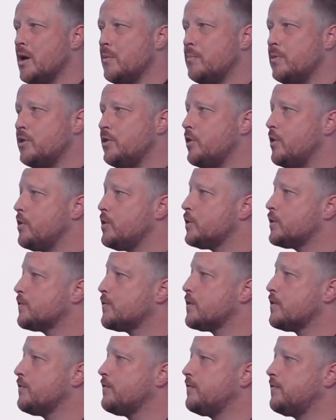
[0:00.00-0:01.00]
But notice
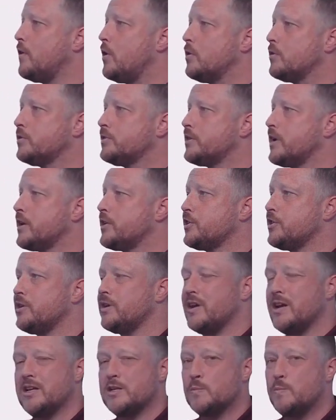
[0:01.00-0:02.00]
for the false
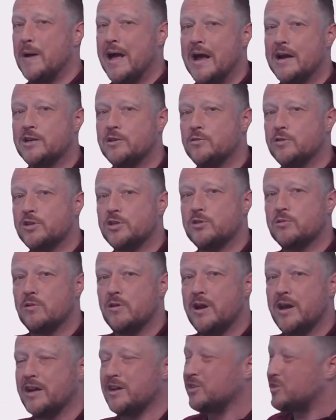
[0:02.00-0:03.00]
section, it's back to a
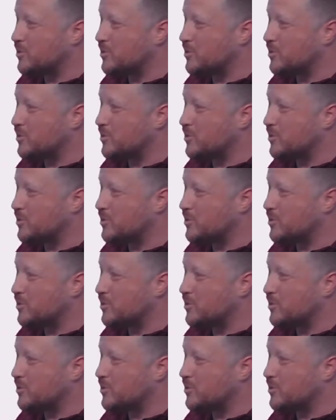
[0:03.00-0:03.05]
string.